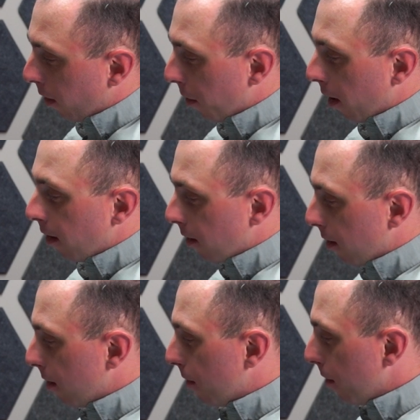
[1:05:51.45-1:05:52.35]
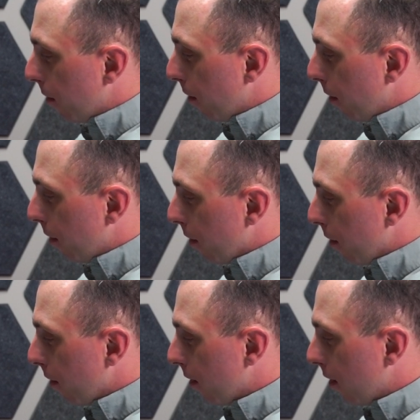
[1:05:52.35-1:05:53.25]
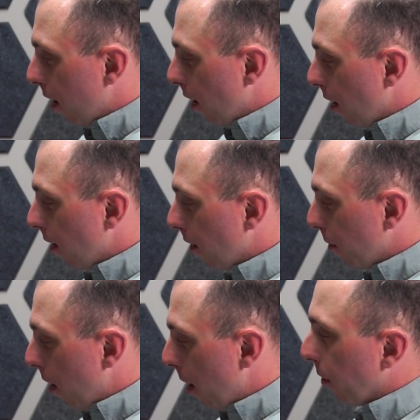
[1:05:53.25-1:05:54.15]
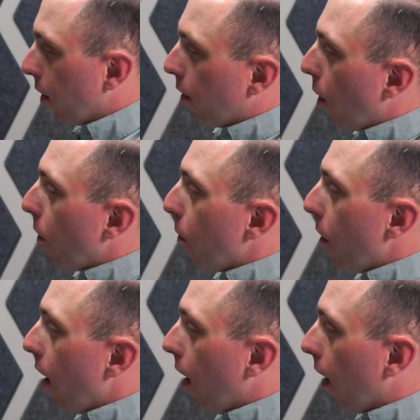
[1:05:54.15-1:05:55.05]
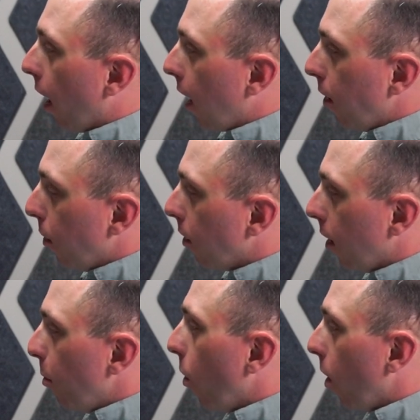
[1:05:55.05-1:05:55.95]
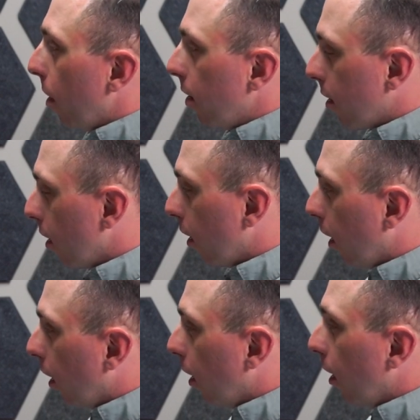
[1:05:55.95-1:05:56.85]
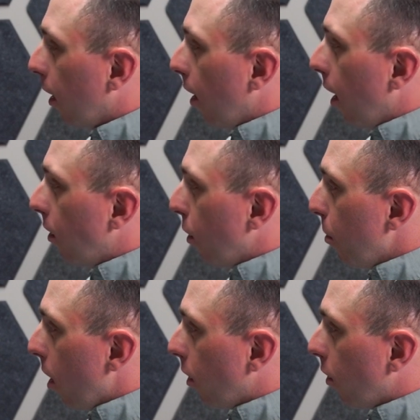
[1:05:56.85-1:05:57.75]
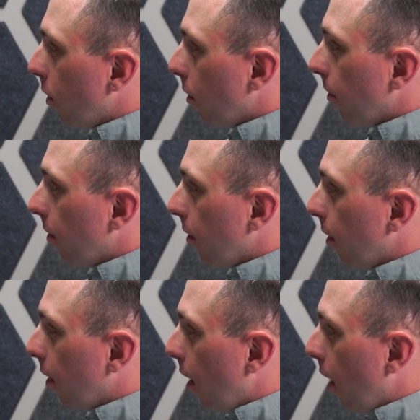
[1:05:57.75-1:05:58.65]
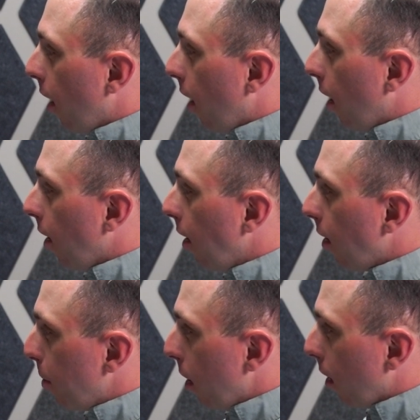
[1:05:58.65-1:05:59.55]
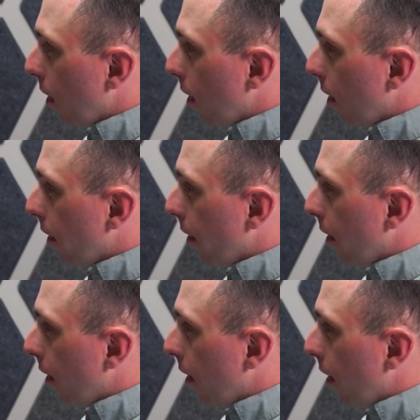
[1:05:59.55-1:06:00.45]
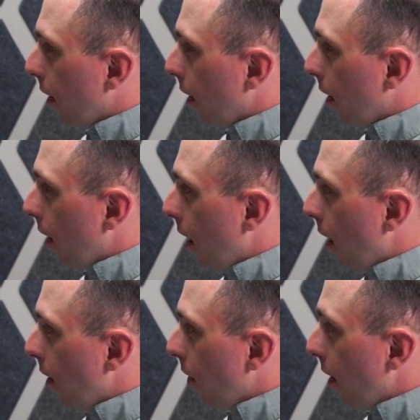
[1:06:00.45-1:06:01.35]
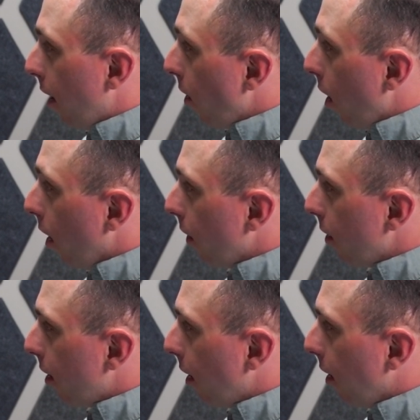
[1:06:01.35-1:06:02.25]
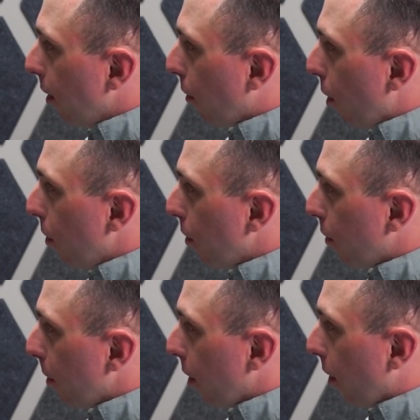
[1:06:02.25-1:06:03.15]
several days said, I'm going away. I can't do this anymore, basically. It's too much. And he disappeared. And then all of a sudden, he rose from the